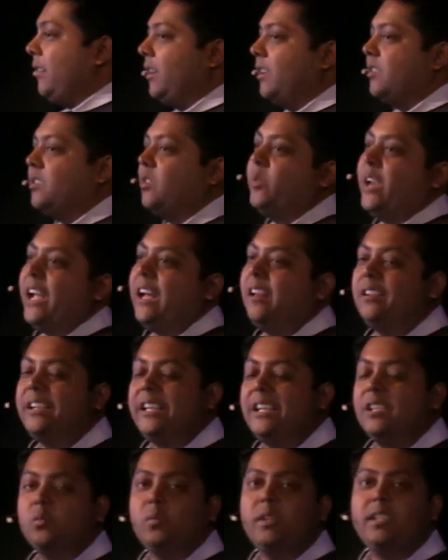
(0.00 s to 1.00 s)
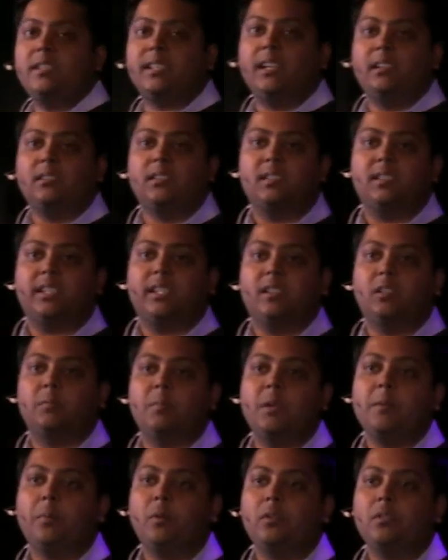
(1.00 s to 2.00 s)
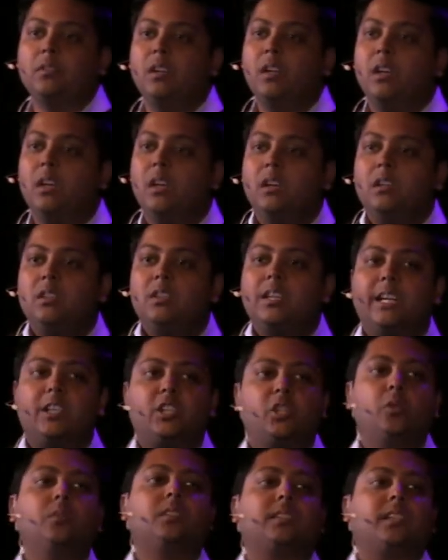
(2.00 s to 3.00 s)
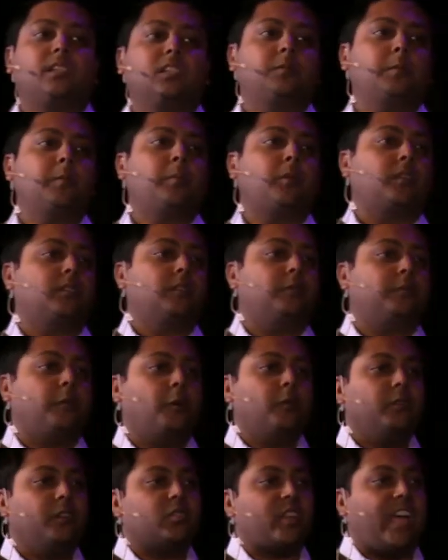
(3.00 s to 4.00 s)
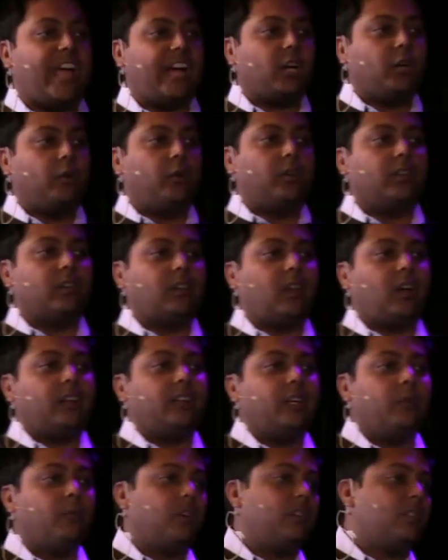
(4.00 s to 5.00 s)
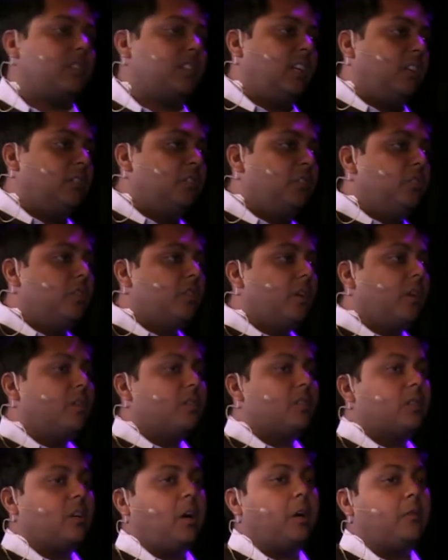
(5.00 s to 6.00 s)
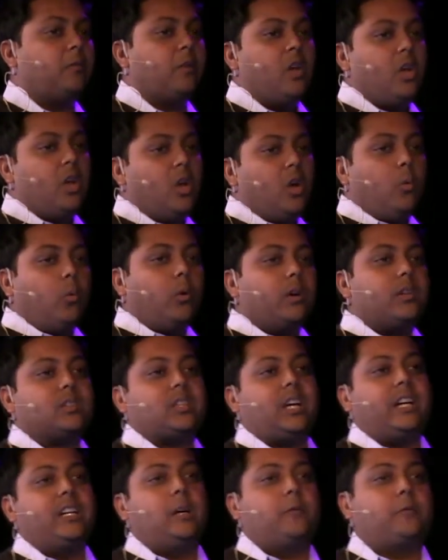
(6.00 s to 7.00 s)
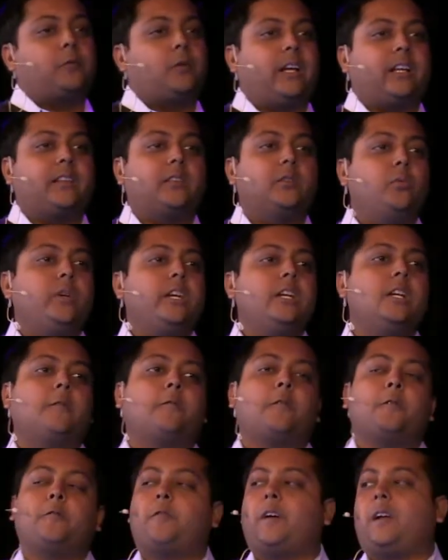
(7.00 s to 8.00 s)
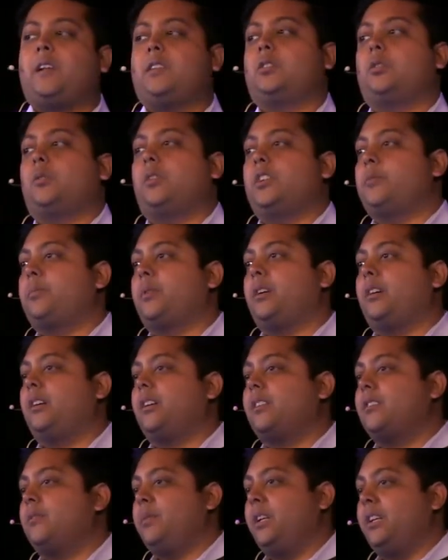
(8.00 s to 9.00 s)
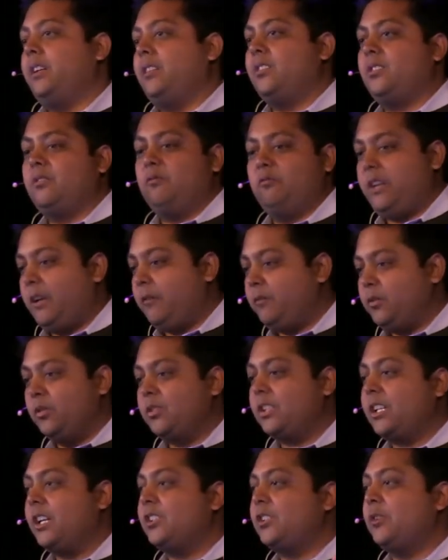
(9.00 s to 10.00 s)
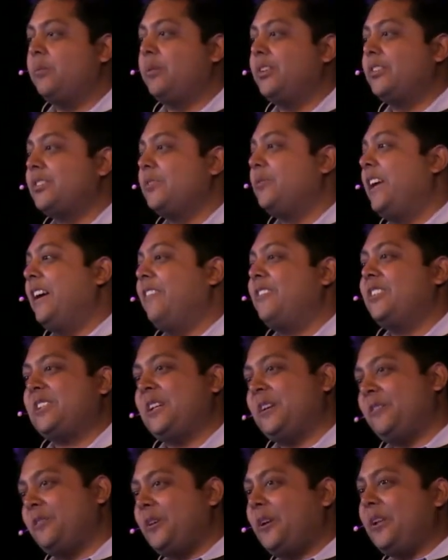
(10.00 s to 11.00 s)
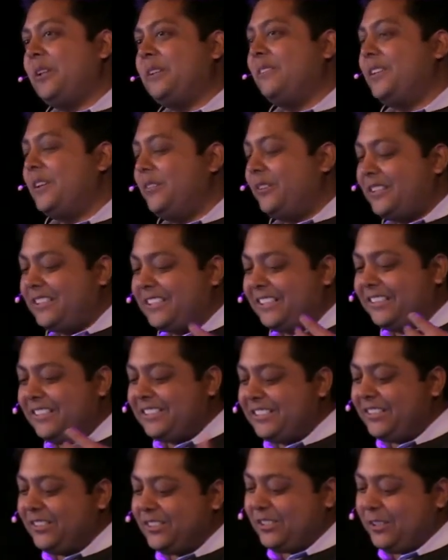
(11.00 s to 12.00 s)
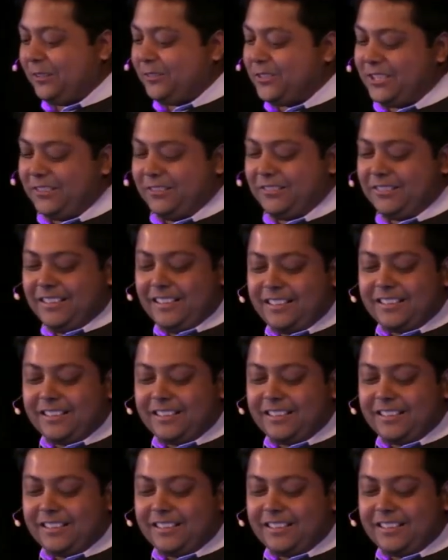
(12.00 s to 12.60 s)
Because the reality is we sell to salespeople. Two salespeople on the phone, there's echo on the line. They want to sell you their stuff. We're signed up for like 3 different file storage products because we have those customers and we have to sign up for all of them. They want to sell us their stuff too.